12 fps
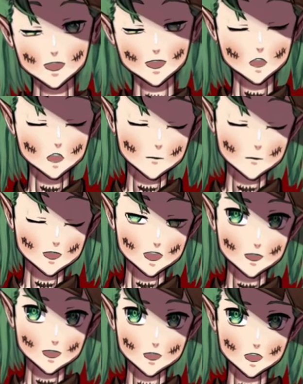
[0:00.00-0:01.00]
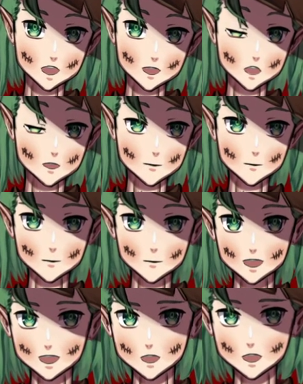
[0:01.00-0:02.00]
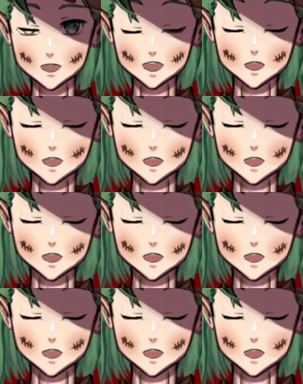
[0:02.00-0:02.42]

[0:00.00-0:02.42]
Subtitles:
didn't play Twilight Princess,